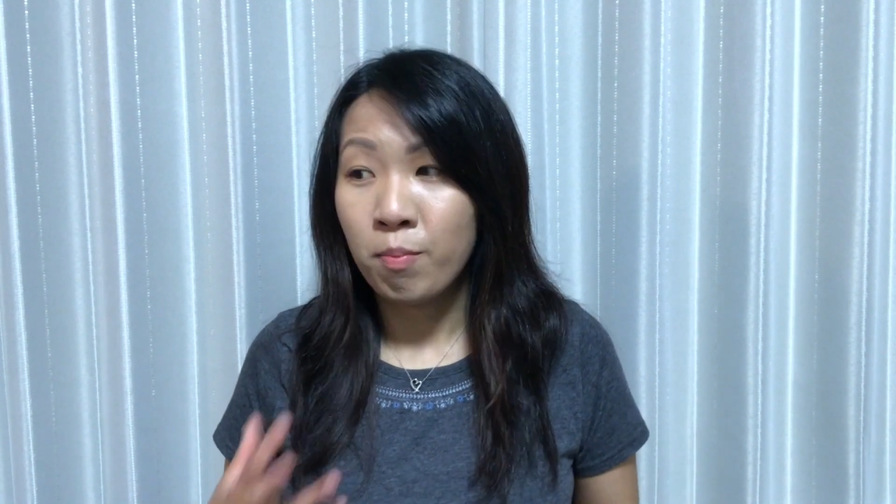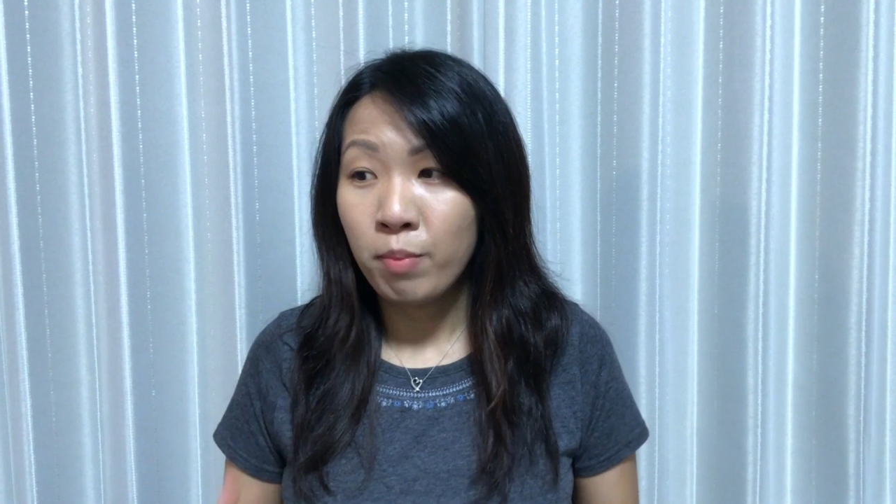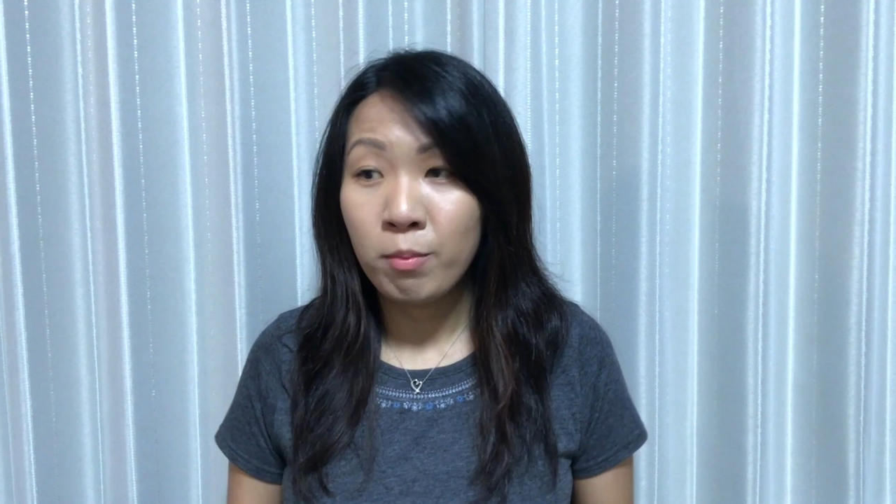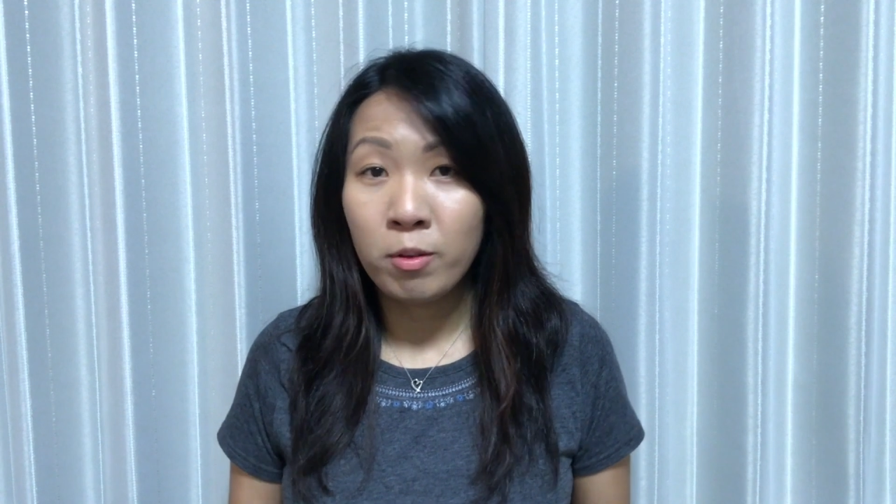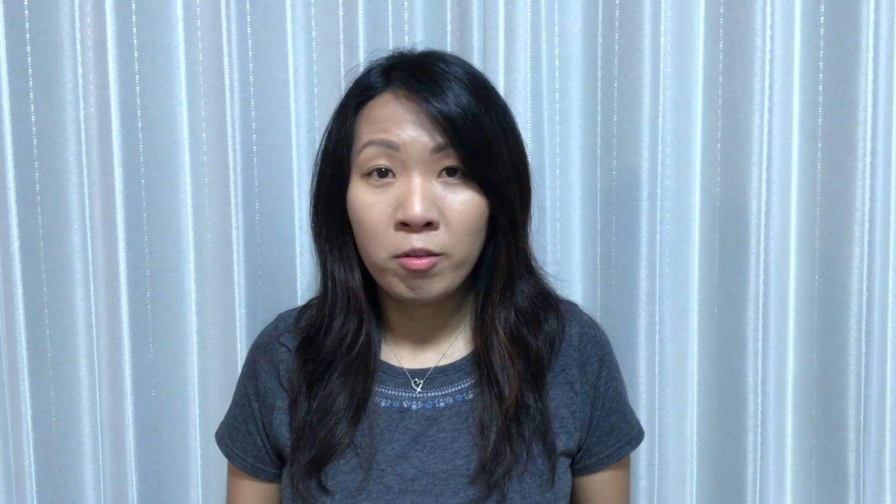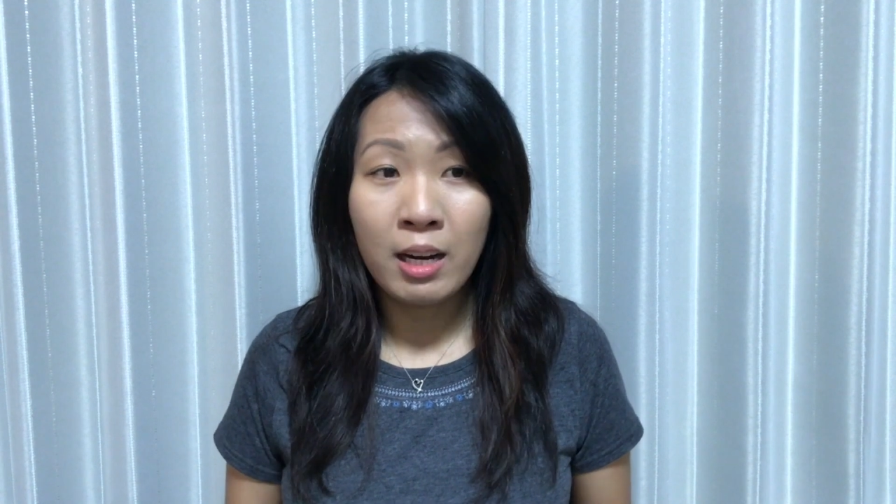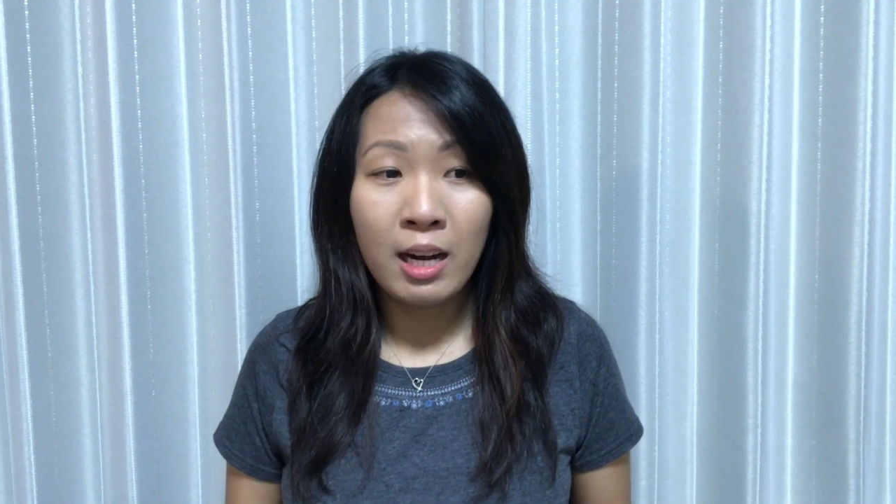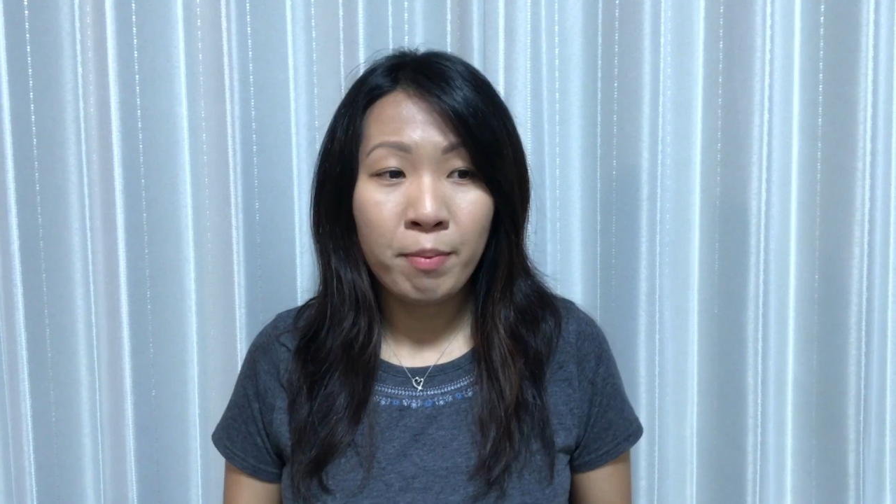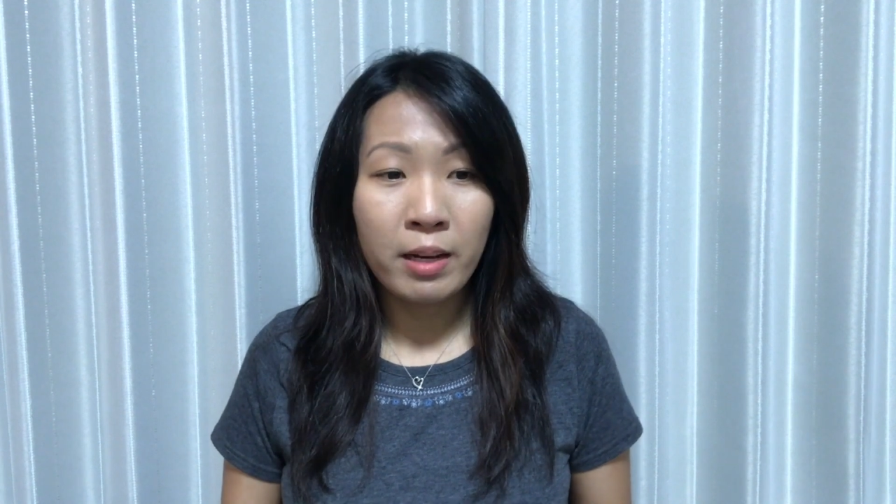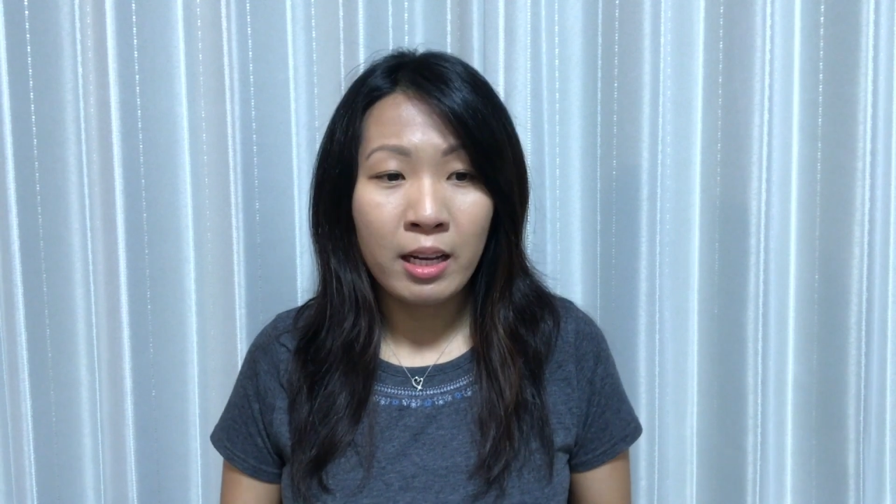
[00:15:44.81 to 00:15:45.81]
bubble wrap,
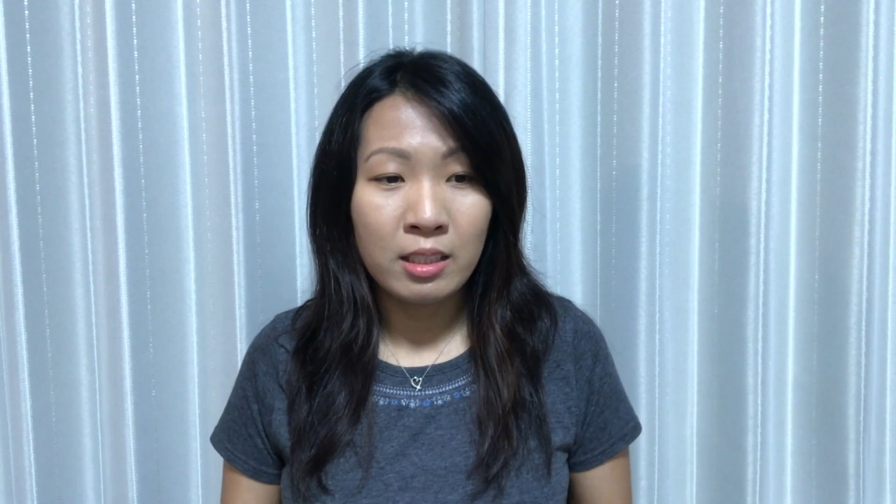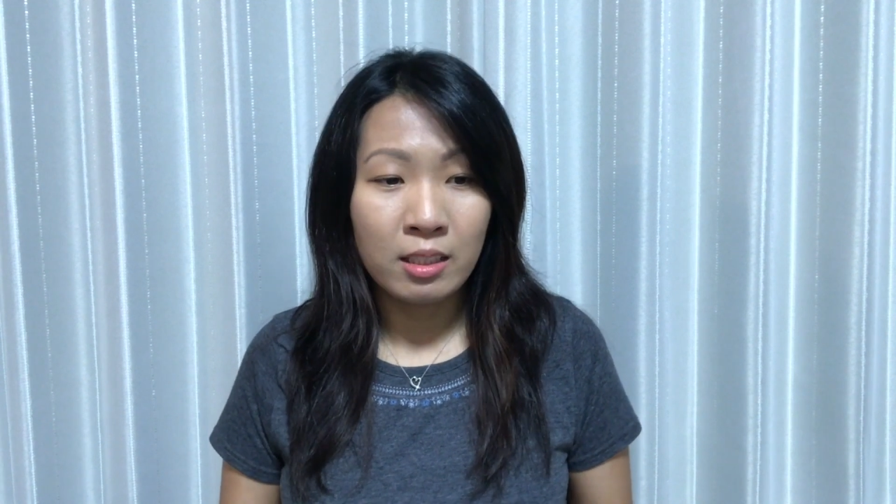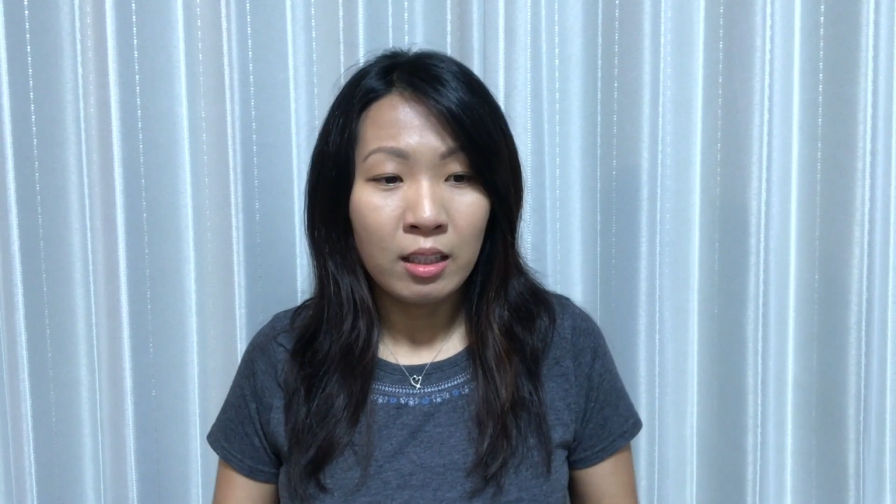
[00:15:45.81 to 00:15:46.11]
and